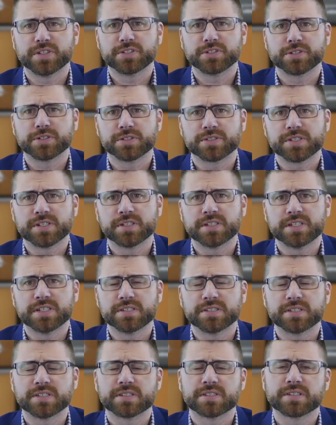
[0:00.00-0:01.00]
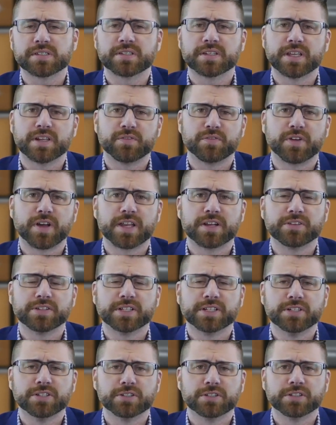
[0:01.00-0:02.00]
vitreocentesis, and finally
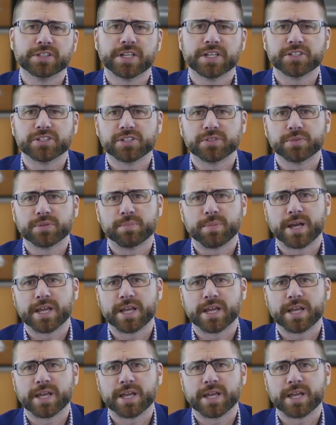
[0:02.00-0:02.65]
a nucleation with